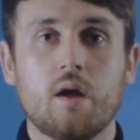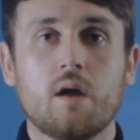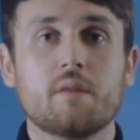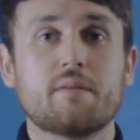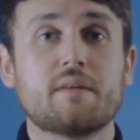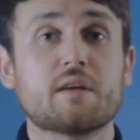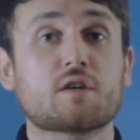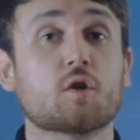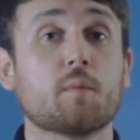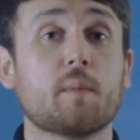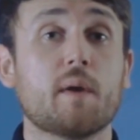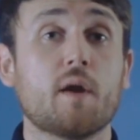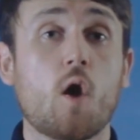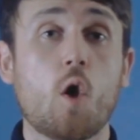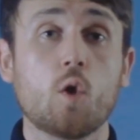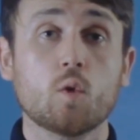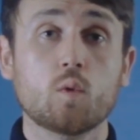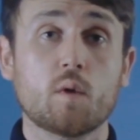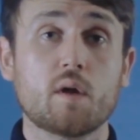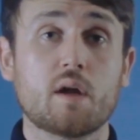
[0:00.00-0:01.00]
This could be an
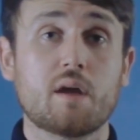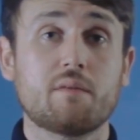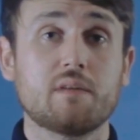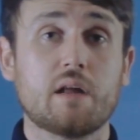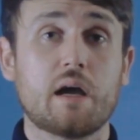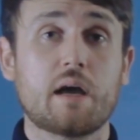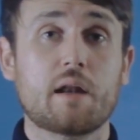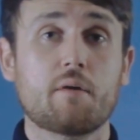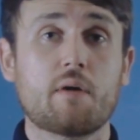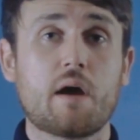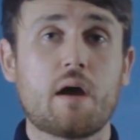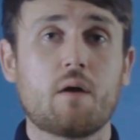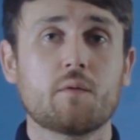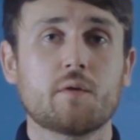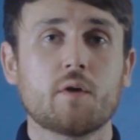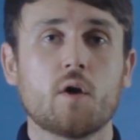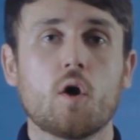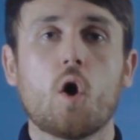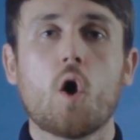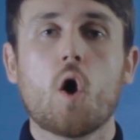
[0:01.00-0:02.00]
old one you have lying around
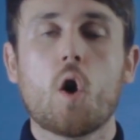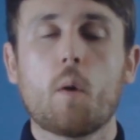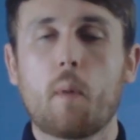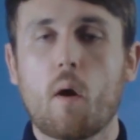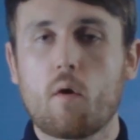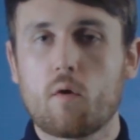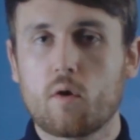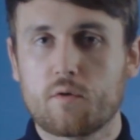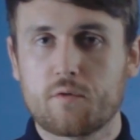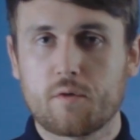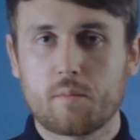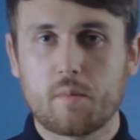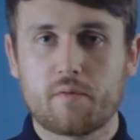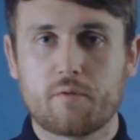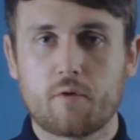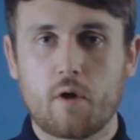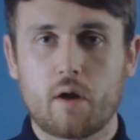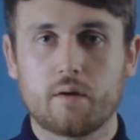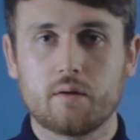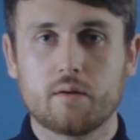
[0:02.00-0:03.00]
or borrowed from a
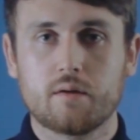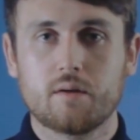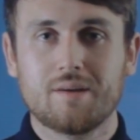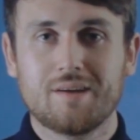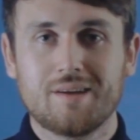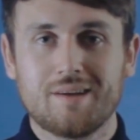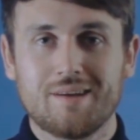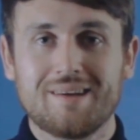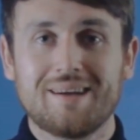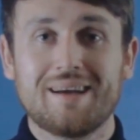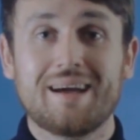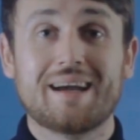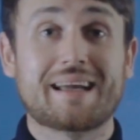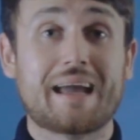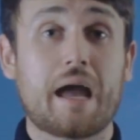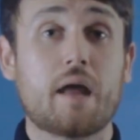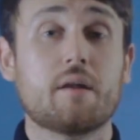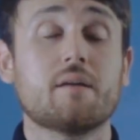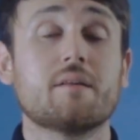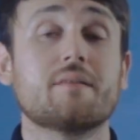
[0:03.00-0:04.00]
friend.
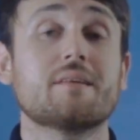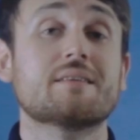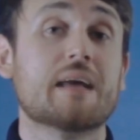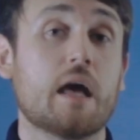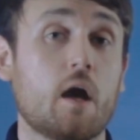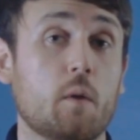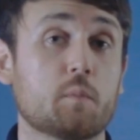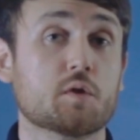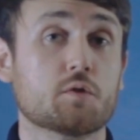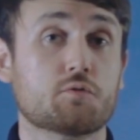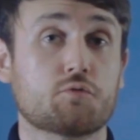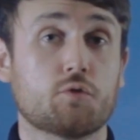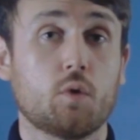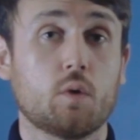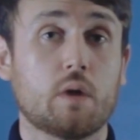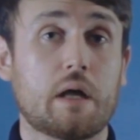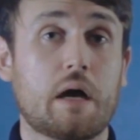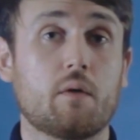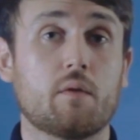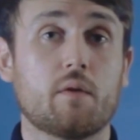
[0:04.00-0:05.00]
Again, this helps us
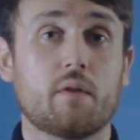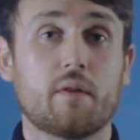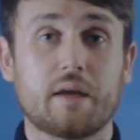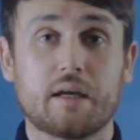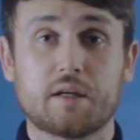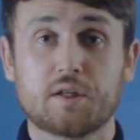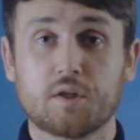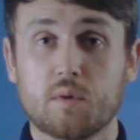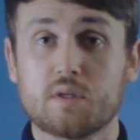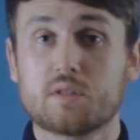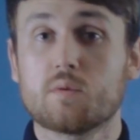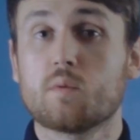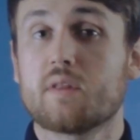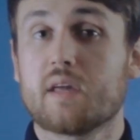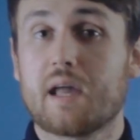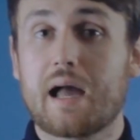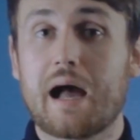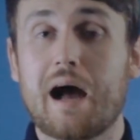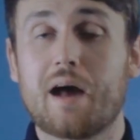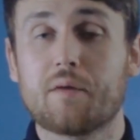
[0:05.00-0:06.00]
rule out that the issue isn't with
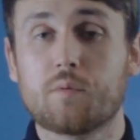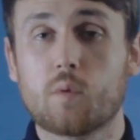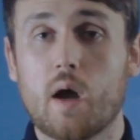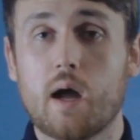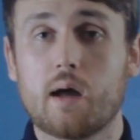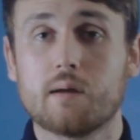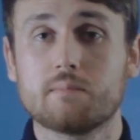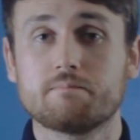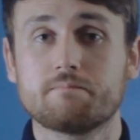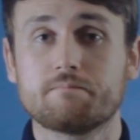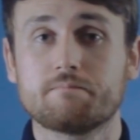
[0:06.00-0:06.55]
your hardware.